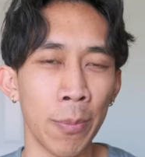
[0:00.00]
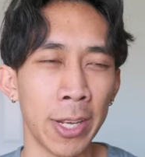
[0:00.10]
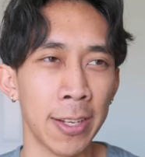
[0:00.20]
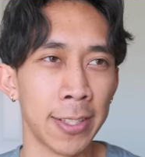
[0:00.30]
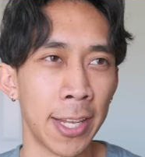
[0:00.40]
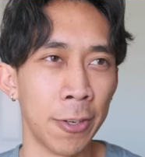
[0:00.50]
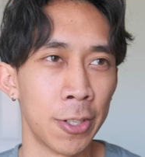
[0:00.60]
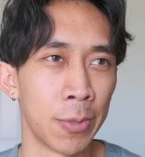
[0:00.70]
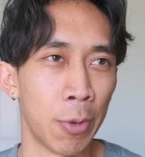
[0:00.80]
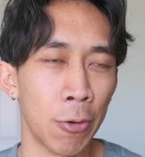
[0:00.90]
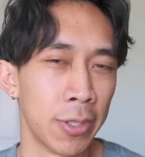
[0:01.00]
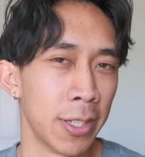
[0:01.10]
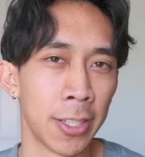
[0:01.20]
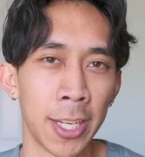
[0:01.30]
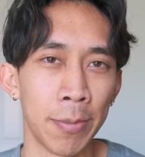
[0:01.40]
because then you're just posting
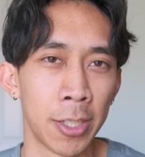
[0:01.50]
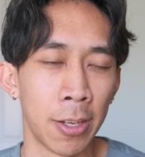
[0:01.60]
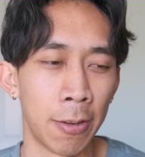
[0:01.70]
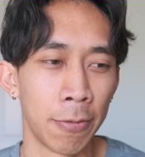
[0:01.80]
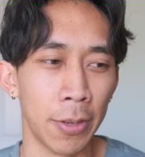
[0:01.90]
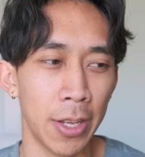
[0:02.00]
the same stuff,